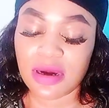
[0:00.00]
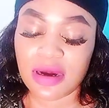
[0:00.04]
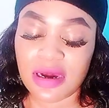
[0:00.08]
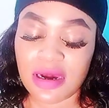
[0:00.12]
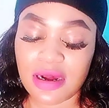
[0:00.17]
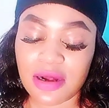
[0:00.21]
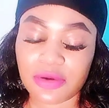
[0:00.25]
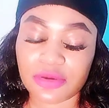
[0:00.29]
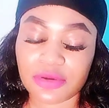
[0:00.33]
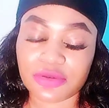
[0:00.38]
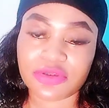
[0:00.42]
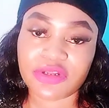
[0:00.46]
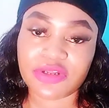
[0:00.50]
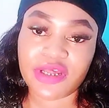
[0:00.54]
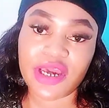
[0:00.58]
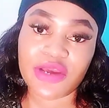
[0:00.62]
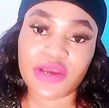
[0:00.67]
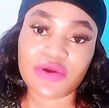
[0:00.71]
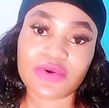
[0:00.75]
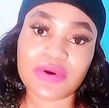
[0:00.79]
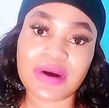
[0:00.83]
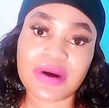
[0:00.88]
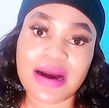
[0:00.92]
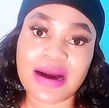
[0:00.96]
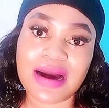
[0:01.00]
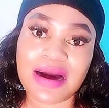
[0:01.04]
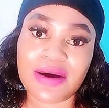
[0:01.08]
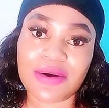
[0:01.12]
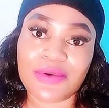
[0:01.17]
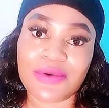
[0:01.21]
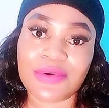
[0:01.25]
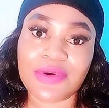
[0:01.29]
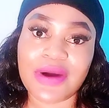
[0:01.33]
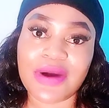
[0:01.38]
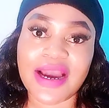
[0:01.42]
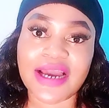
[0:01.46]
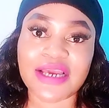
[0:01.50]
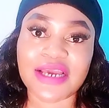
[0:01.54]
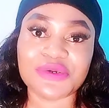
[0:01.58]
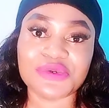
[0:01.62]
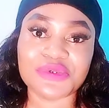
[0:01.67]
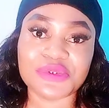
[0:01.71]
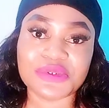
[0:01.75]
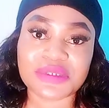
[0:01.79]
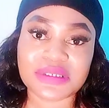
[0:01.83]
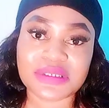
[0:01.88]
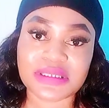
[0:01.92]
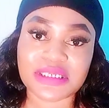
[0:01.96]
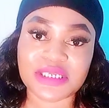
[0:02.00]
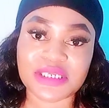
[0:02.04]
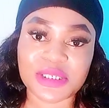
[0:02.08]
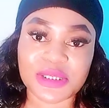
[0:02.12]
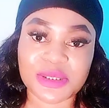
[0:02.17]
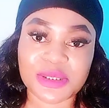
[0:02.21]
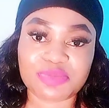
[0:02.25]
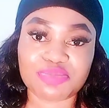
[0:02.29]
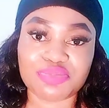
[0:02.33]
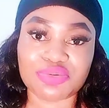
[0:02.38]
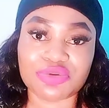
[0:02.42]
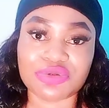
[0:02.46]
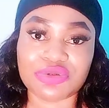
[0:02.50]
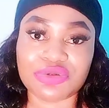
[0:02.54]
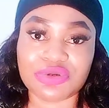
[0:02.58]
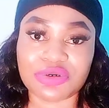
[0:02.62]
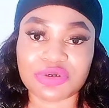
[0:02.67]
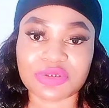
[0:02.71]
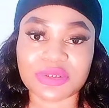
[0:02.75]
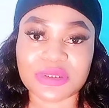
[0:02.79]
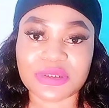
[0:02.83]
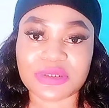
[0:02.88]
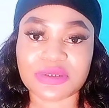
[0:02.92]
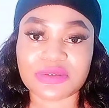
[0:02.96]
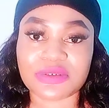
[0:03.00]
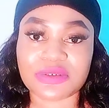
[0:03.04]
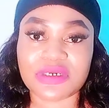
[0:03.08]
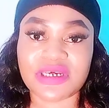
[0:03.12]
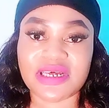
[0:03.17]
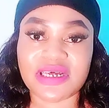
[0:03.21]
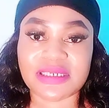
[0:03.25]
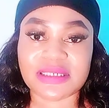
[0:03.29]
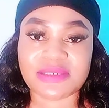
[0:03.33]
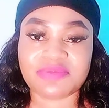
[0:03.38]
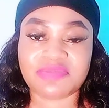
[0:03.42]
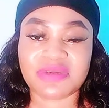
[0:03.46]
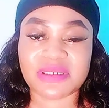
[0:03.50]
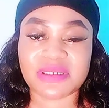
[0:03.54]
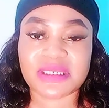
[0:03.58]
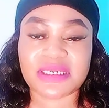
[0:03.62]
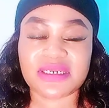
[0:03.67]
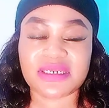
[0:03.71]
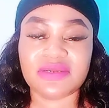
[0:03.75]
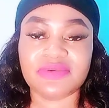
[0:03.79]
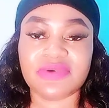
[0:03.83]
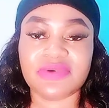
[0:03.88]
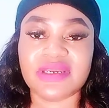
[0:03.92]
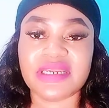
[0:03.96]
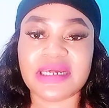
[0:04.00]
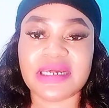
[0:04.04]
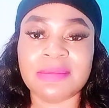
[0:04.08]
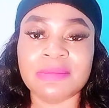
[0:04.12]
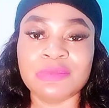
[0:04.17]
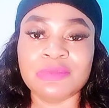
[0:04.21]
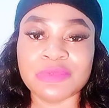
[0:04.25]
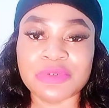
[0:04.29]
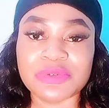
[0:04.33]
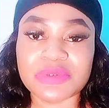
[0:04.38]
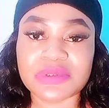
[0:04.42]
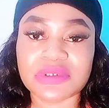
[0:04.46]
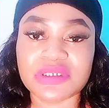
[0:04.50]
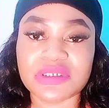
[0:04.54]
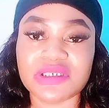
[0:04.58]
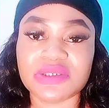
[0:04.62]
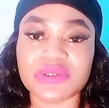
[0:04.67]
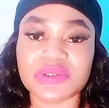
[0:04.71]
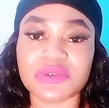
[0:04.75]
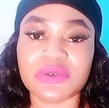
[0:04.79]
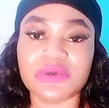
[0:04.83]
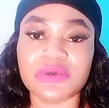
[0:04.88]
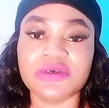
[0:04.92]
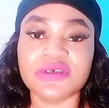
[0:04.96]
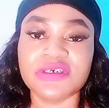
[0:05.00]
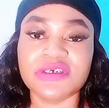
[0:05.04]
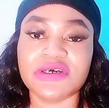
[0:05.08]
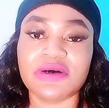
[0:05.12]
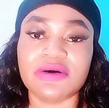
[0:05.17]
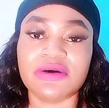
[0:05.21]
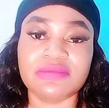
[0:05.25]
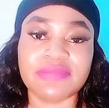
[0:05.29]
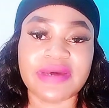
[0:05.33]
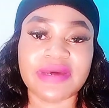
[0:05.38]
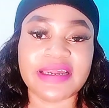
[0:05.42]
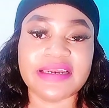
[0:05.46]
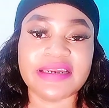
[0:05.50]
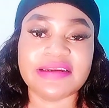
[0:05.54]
I'll tell you how I use this product, especially when I'm using it only on my